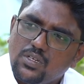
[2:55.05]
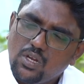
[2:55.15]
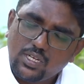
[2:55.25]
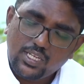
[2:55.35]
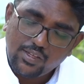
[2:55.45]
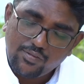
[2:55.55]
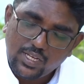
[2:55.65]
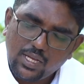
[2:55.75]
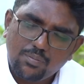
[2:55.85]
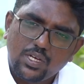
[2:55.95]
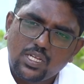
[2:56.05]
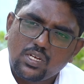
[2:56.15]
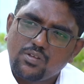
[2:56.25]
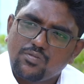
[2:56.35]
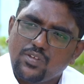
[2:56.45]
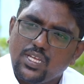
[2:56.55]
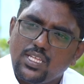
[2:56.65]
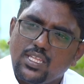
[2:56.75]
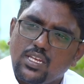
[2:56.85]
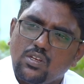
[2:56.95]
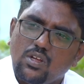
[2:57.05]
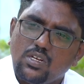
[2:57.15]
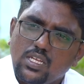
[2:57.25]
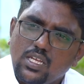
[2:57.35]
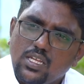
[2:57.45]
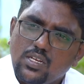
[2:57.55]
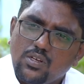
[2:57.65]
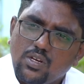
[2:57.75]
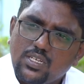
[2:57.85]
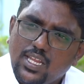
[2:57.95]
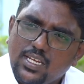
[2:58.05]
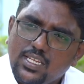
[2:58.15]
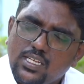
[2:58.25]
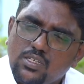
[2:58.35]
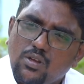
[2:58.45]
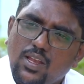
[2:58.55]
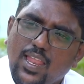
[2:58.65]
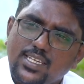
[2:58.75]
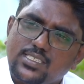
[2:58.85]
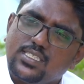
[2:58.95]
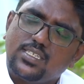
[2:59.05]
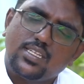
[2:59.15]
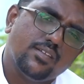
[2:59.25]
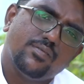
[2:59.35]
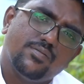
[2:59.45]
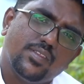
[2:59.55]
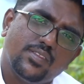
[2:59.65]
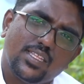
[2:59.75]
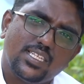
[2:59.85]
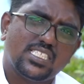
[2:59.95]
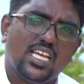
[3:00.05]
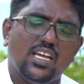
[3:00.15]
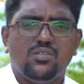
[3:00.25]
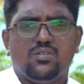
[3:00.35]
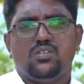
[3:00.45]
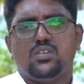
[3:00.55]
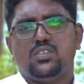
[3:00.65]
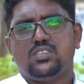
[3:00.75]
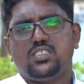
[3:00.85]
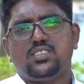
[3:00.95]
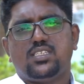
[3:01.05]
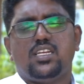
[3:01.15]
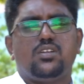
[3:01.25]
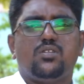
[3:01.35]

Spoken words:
not giving up her own faith and not getting into laxity. That's how she's saying